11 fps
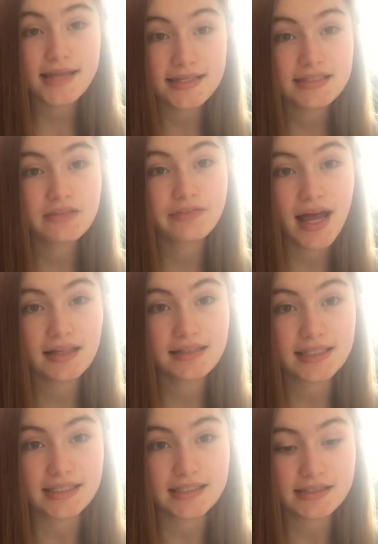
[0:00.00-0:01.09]
Testing for
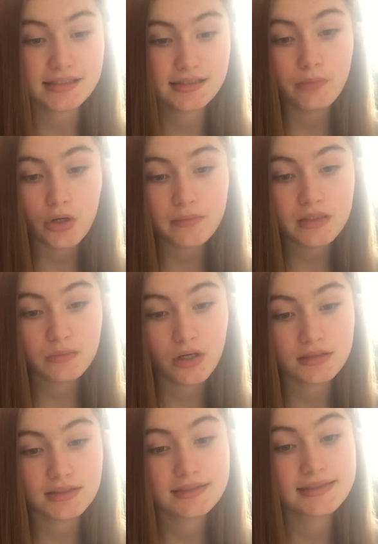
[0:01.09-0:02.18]
alkenes. Bromine
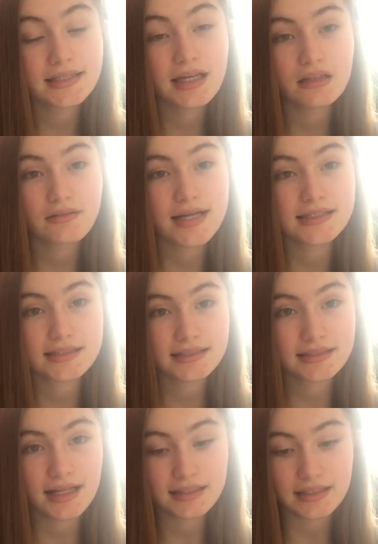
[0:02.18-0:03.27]
water decolorizes in
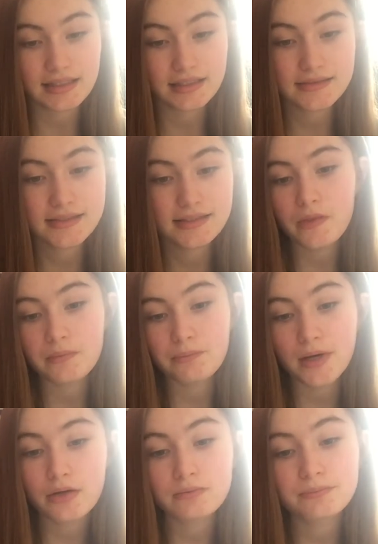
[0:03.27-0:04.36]
alkenes. The
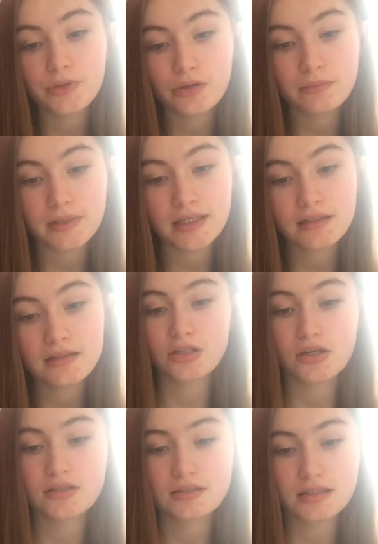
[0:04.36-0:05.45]
brown bromine
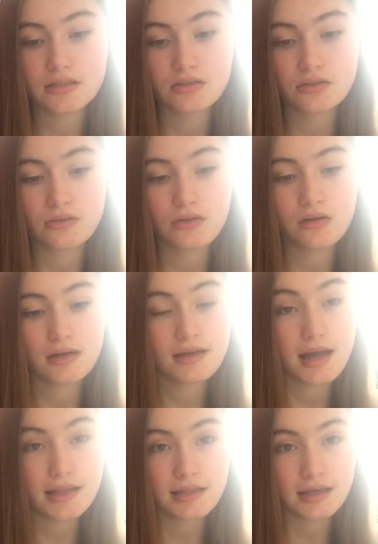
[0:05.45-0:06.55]
turns into
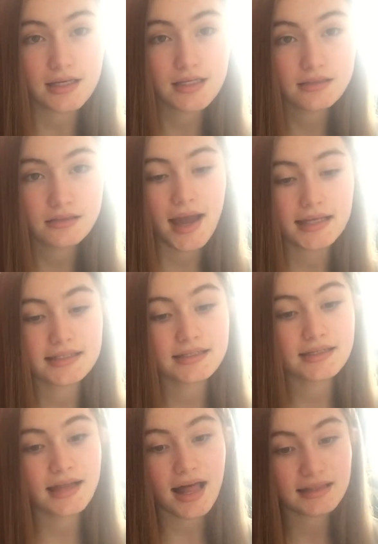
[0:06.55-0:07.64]
colorless, and in
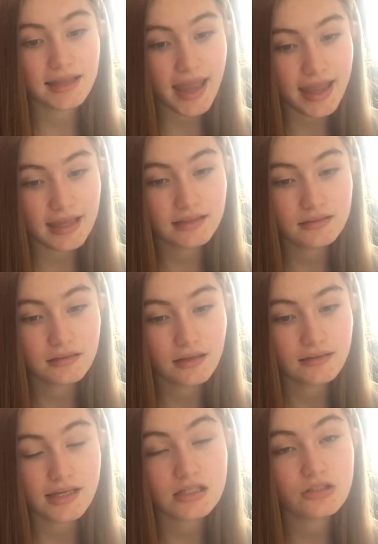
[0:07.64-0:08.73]
an alkane
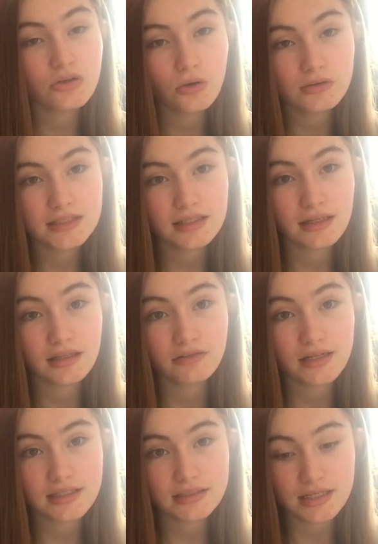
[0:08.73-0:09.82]
there's no
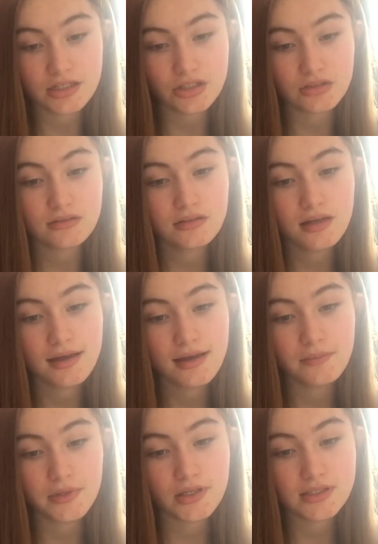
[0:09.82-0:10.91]
decolorization
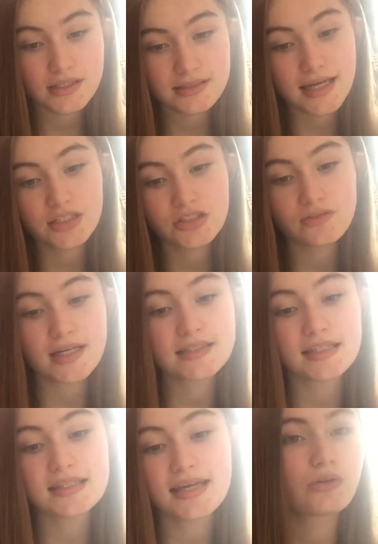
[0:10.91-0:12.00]
because it's
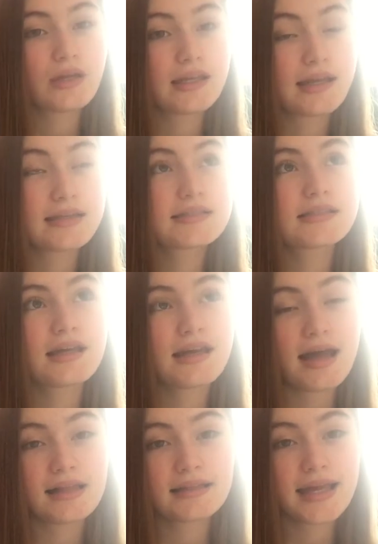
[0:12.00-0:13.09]
saturated and
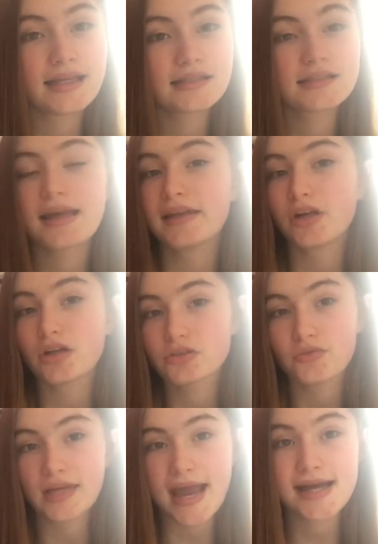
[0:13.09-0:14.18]
alkanes cannot
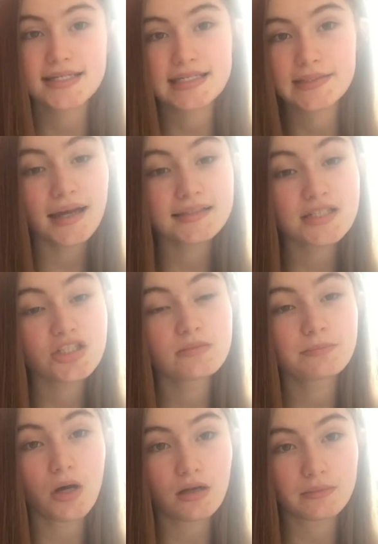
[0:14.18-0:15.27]
react. Addition
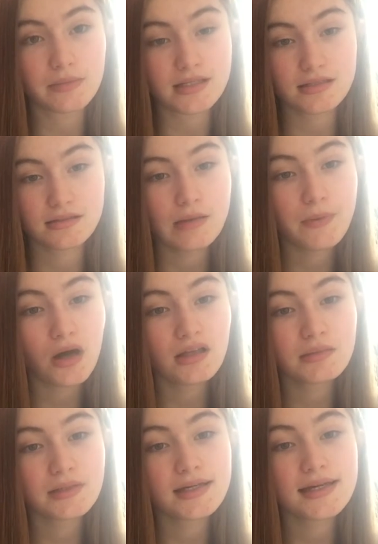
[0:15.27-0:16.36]
polymers. A
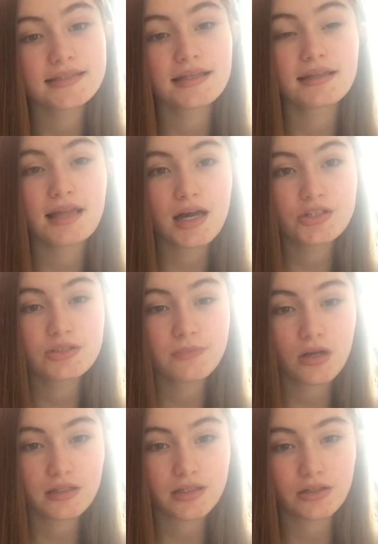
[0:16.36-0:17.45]
polymer is a large
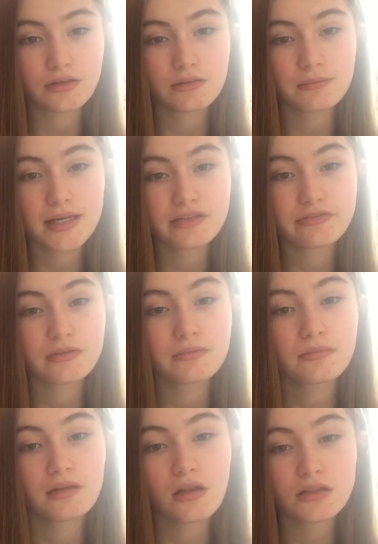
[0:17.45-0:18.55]
molecule made from
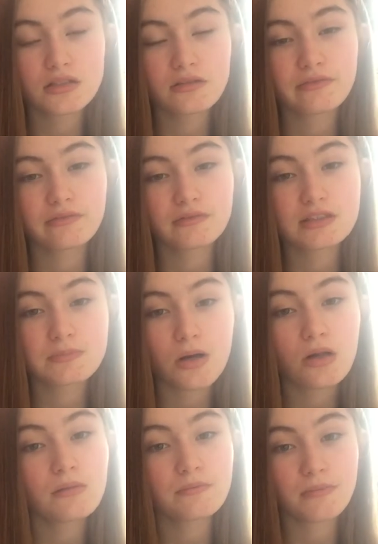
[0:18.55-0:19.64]
lots of
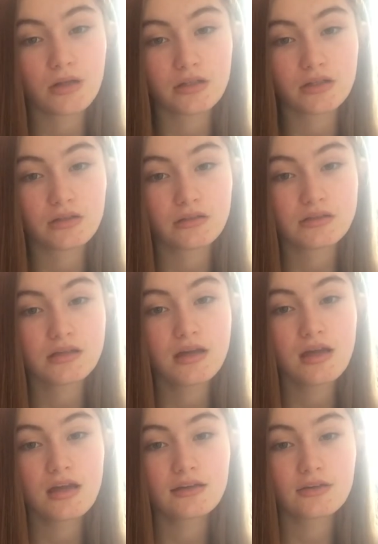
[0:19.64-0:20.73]
small molecules
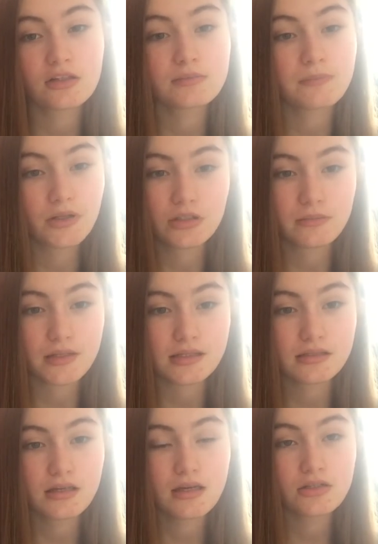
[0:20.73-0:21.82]
called
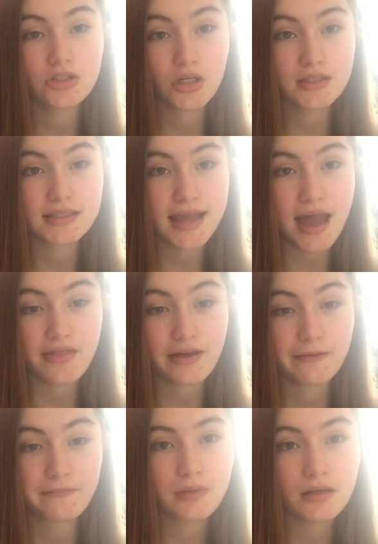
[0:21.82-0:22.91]
monomers joined together.
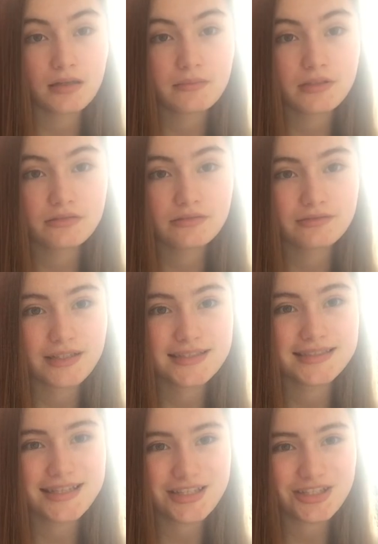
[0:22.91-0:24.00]

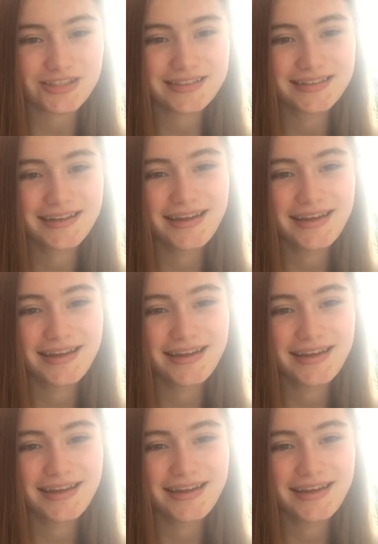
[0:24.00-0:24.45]
Polymerization.